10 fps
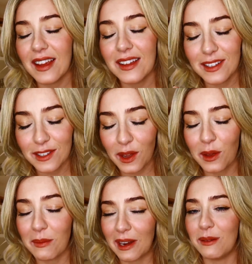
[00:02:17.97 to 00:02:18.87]
so
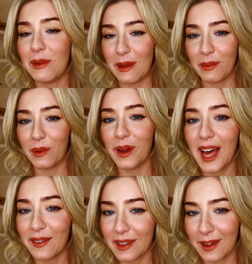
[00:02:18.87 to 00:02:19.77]
many people
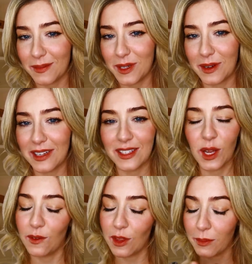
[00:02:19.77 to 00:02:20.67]
have come to us
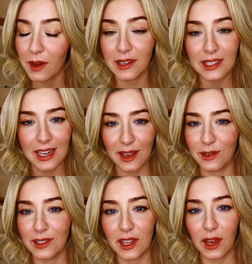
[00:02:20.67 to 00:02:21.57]
over the past day or
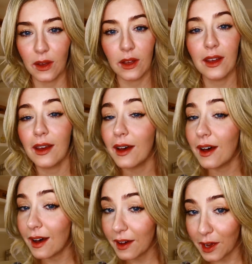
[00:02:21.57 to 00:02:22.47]
so,
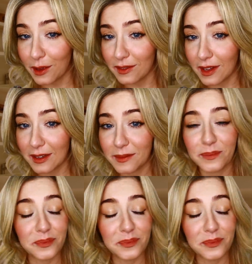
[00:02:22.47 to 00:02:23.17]
hungover,